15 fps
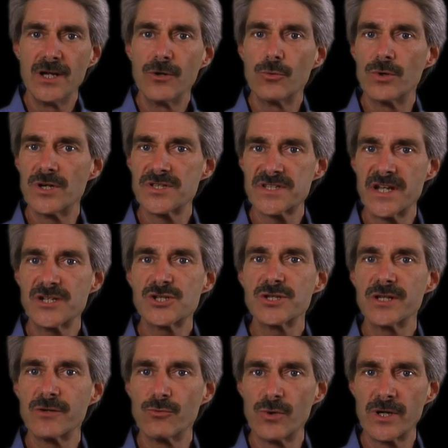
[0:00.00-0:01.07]
we're
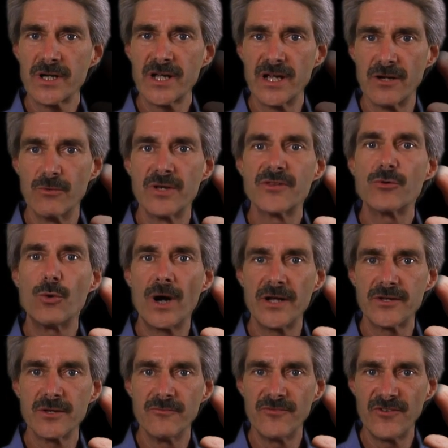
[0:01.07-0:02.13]
essentially working with
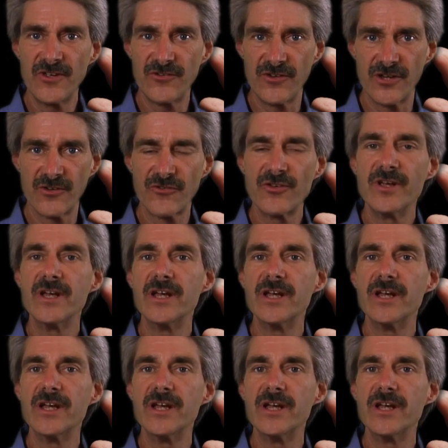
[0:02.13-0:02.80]
quantum physics